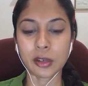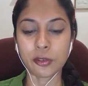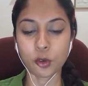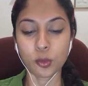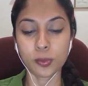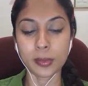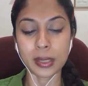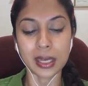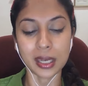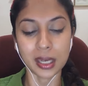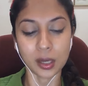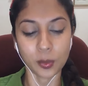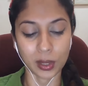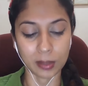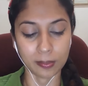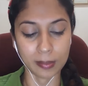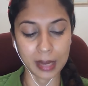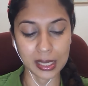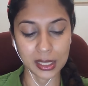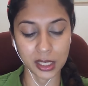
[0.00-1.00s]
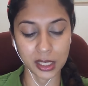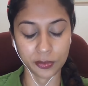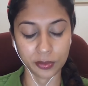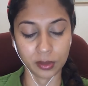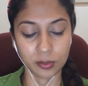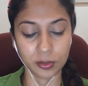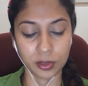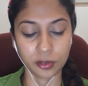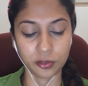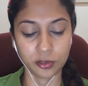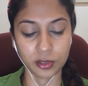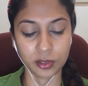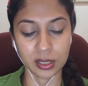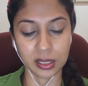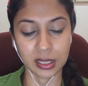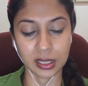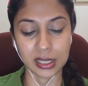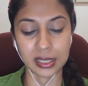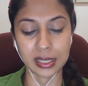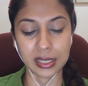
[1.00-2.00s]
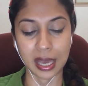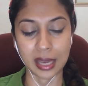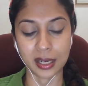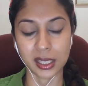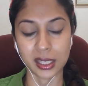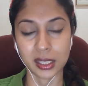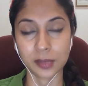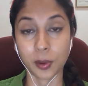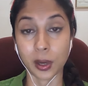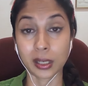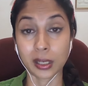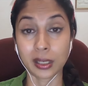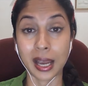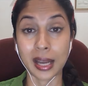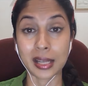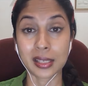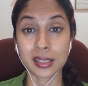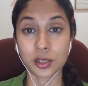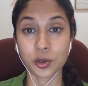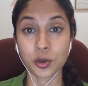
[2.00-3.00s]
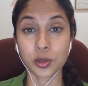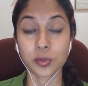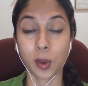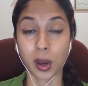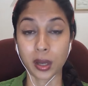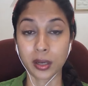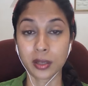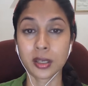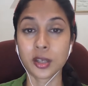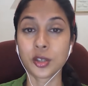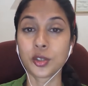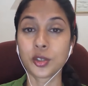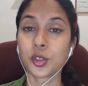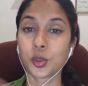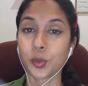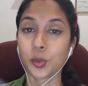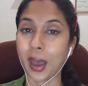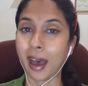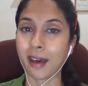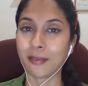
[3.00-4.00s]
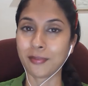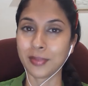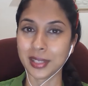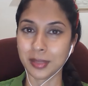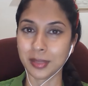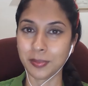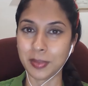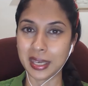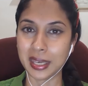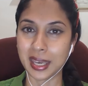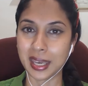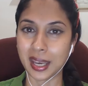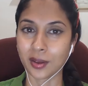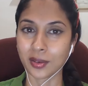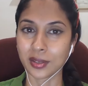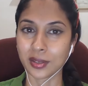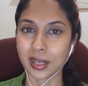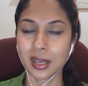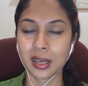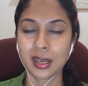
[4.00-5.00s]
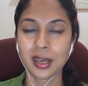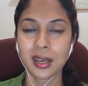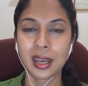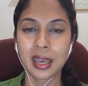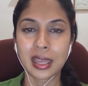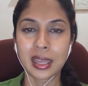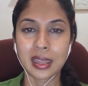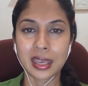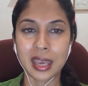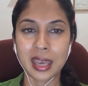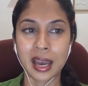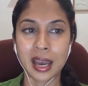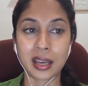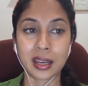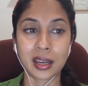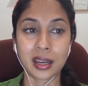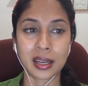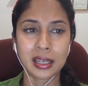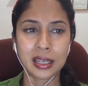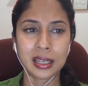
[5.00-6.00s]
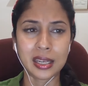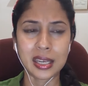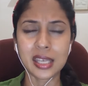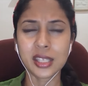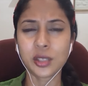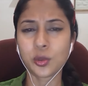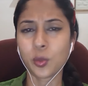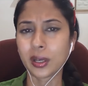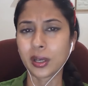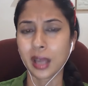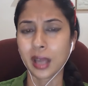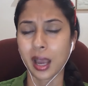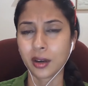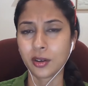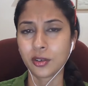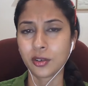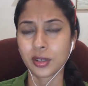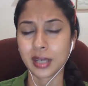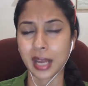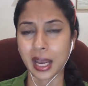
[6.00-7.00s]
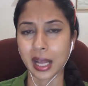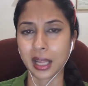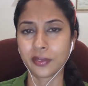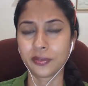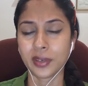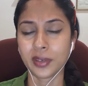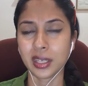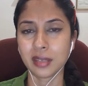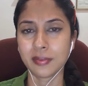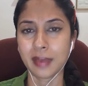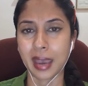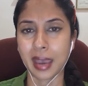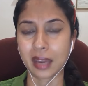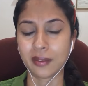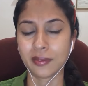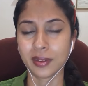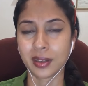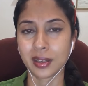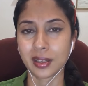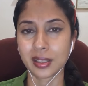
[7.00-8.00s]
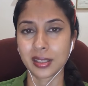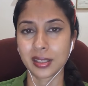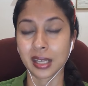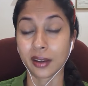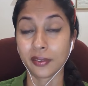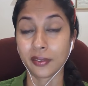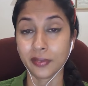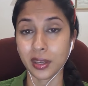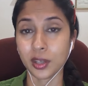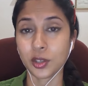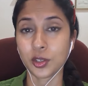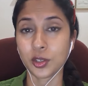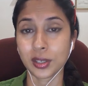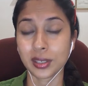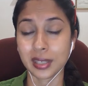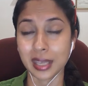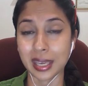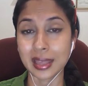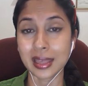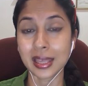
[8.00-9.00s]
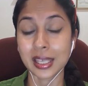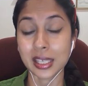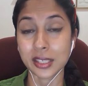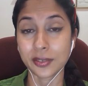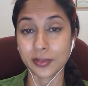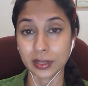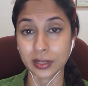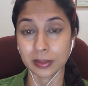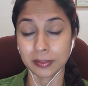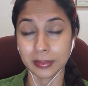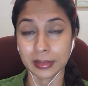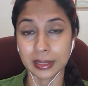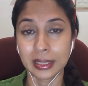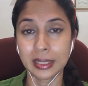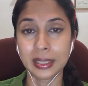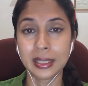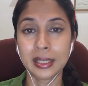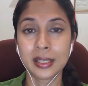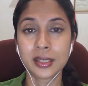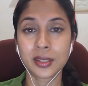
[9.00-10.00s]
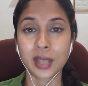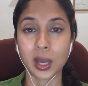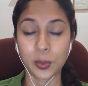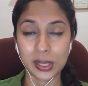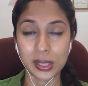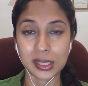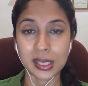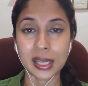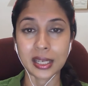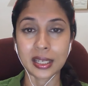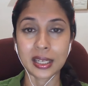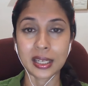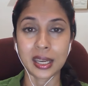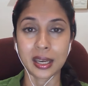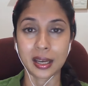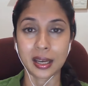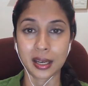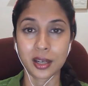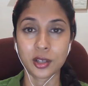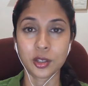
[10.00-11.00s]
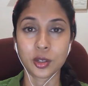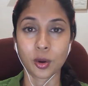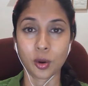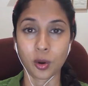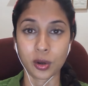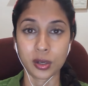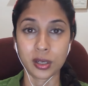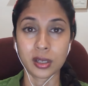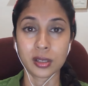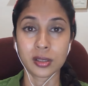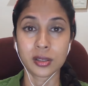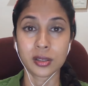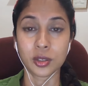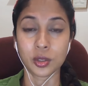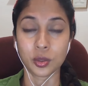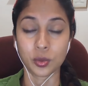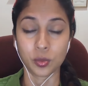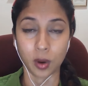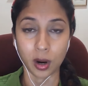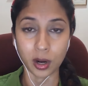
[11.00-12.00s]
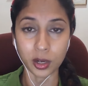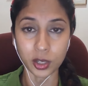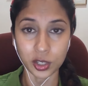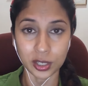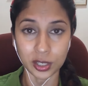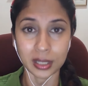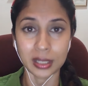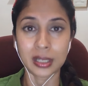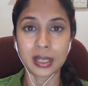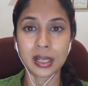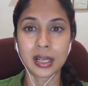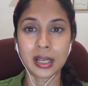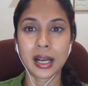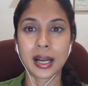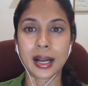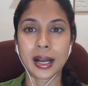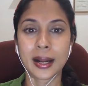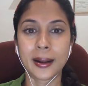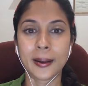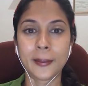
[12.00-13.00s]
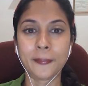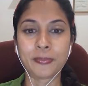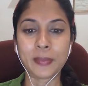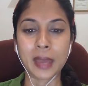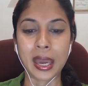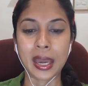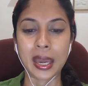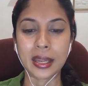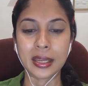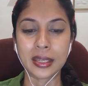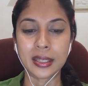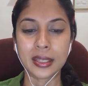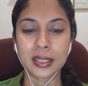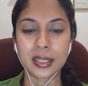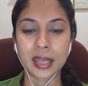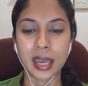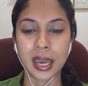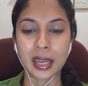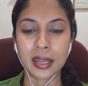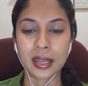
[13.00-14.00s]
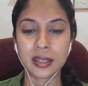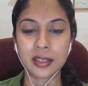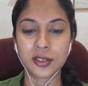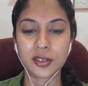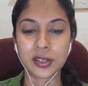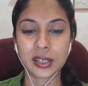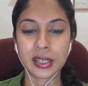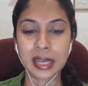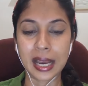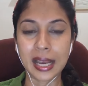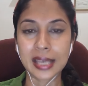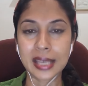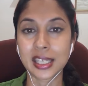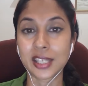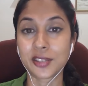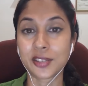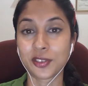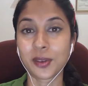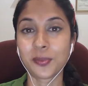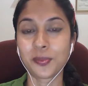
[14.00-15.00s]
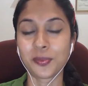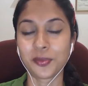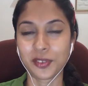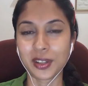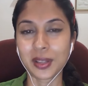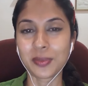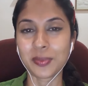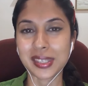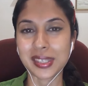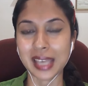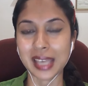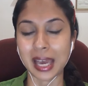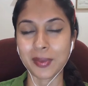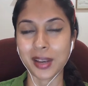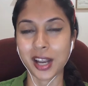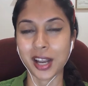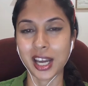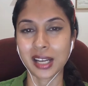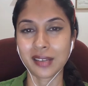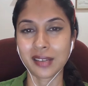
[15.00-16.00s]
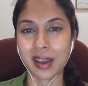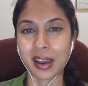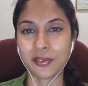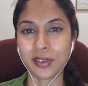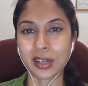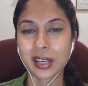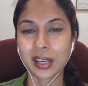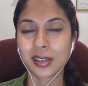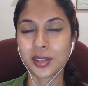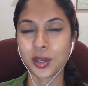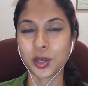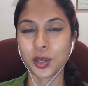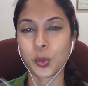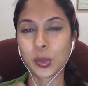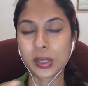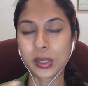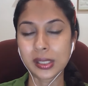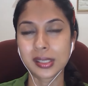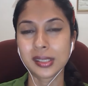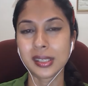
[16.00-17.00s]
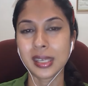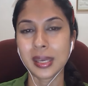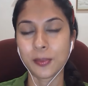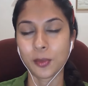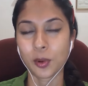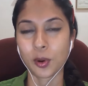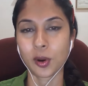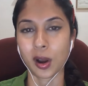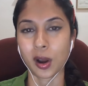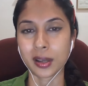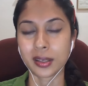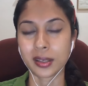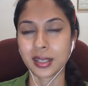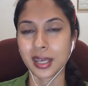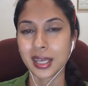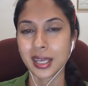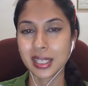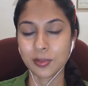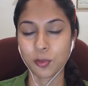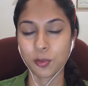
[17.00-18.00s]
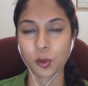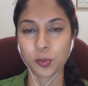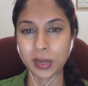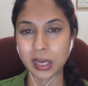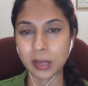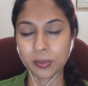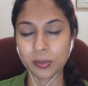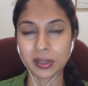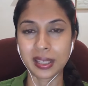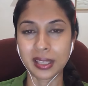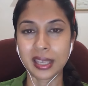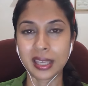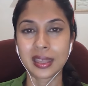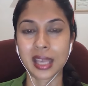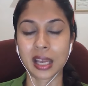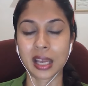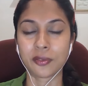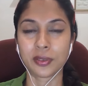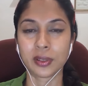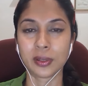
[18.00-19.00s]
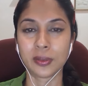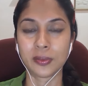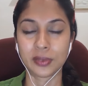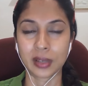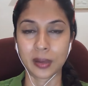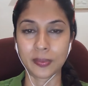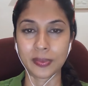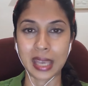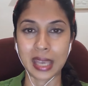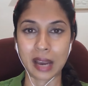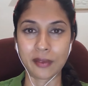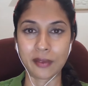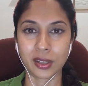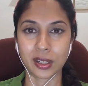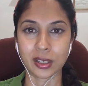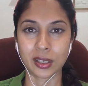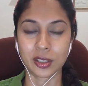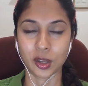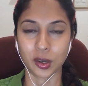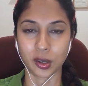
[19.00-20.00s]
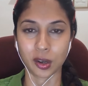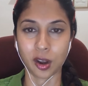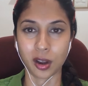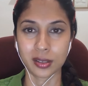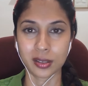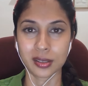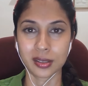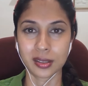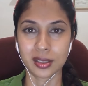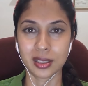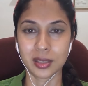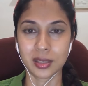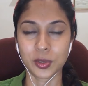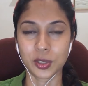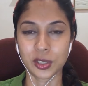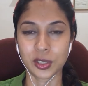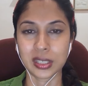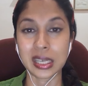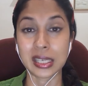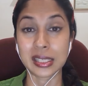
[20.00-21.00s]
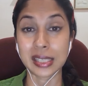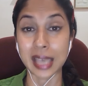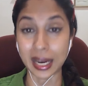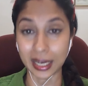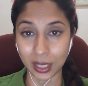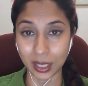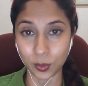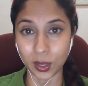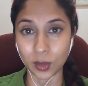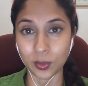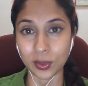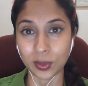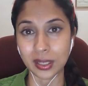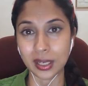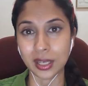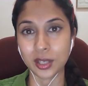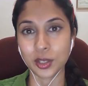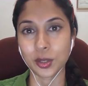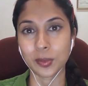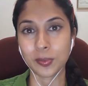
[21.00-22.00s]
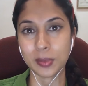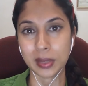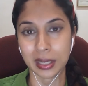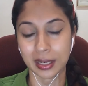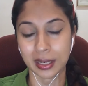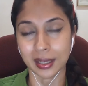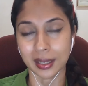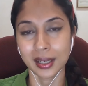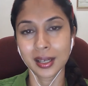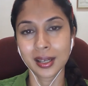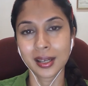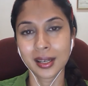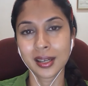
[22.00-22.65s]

for me, what makes us feel different is that it spotlights those politicians who have been speaking out. There are at least 100 health freedom advocates that are featured in this film. So I would certainly urge your audience to watch and realize this film is coming out of Africa. So you will see more content, more people in that film from the African continent, which is exactly where we need to be.